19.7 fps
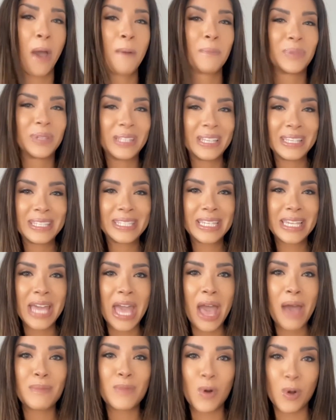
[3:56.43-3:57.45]
please
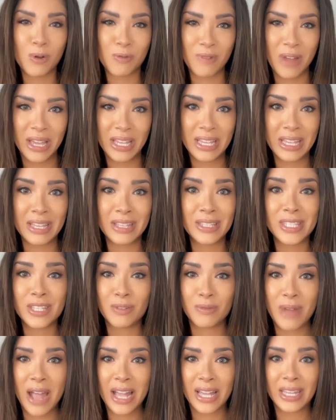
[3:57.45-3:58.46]
DM or write into
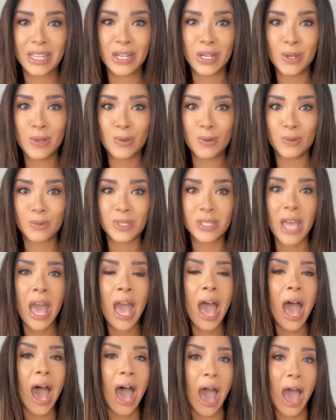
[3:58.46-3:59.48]
Racket News.
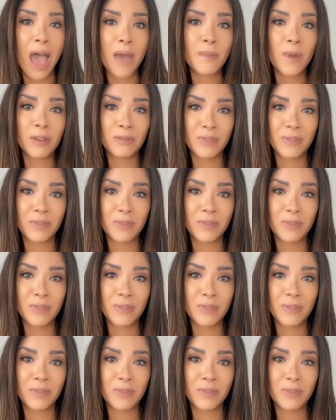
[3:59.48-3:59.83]
I'm on